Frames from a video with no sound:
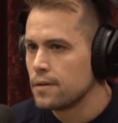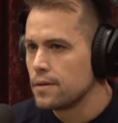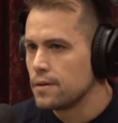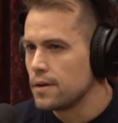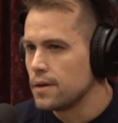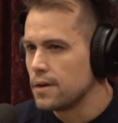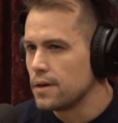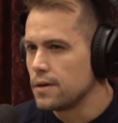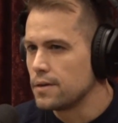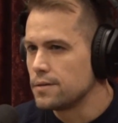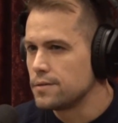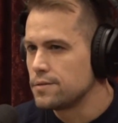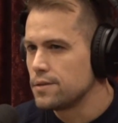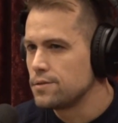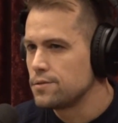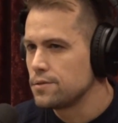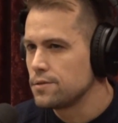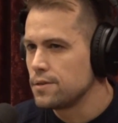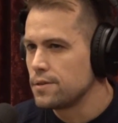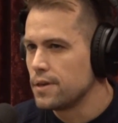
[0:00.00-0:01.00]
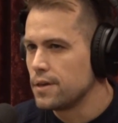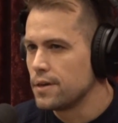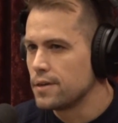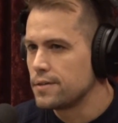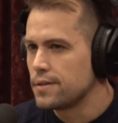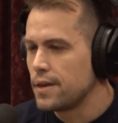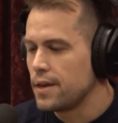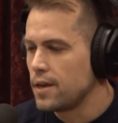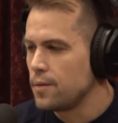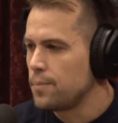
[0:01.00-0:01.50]
And essentially, the
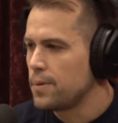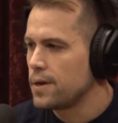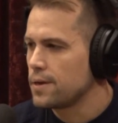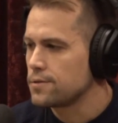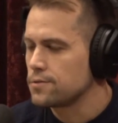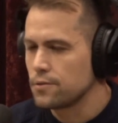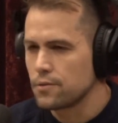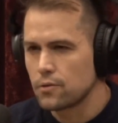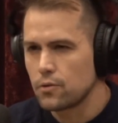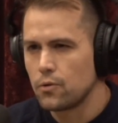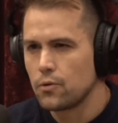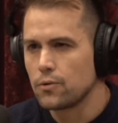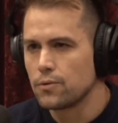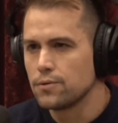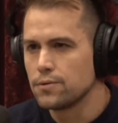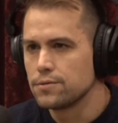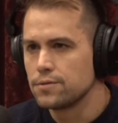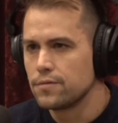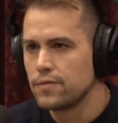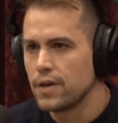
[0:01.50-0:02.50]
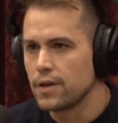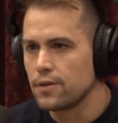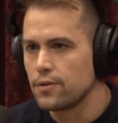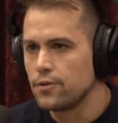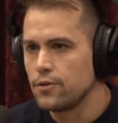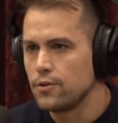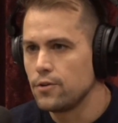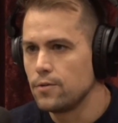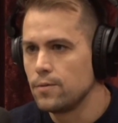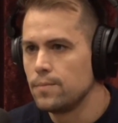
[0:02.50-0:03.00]
apex or the corners of that
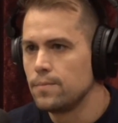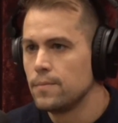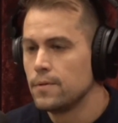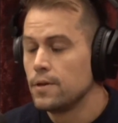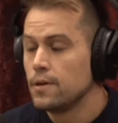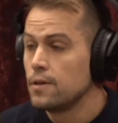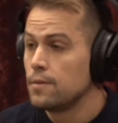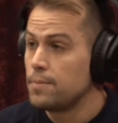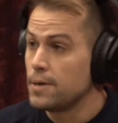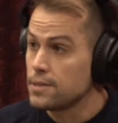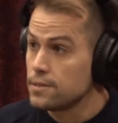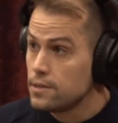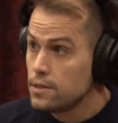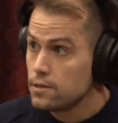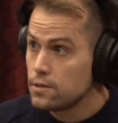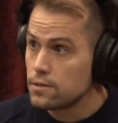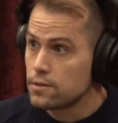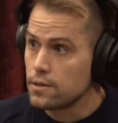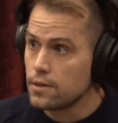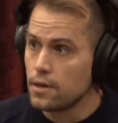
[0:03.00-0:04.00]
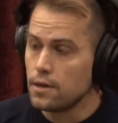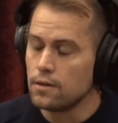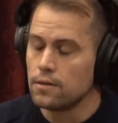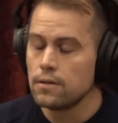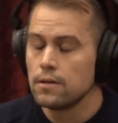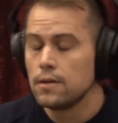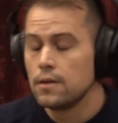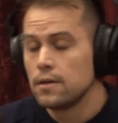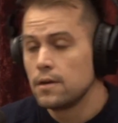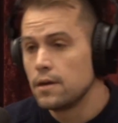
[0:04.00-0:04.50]
cube, best he could tell,
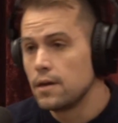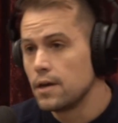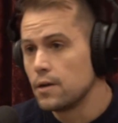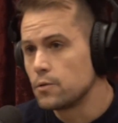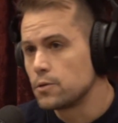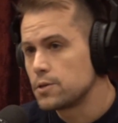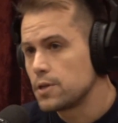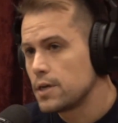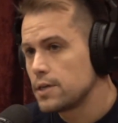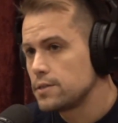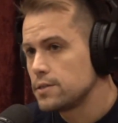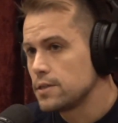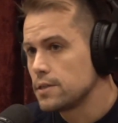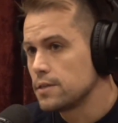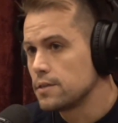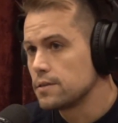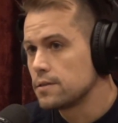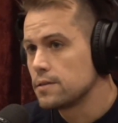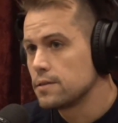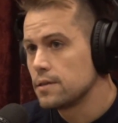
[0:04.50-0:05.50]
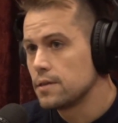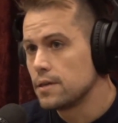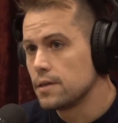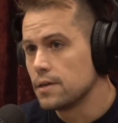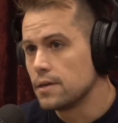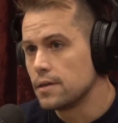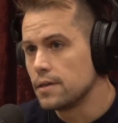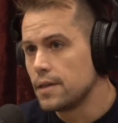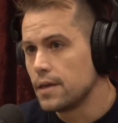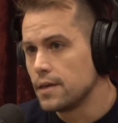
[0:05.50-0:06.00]
were touching
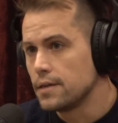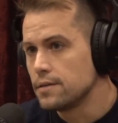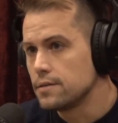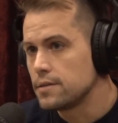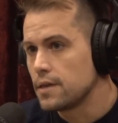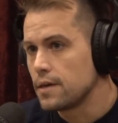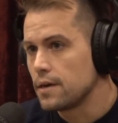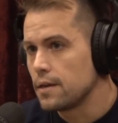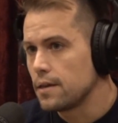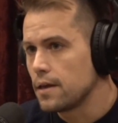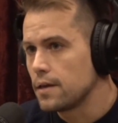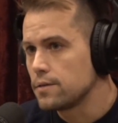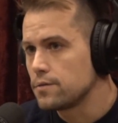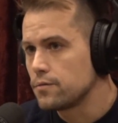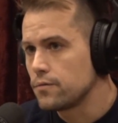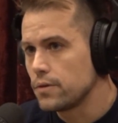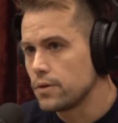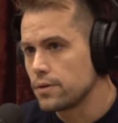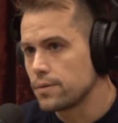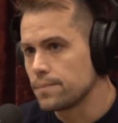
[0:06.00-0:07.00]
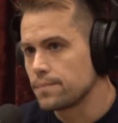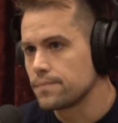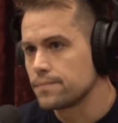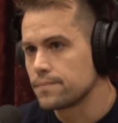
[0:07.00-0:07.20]
that inside of that sphere.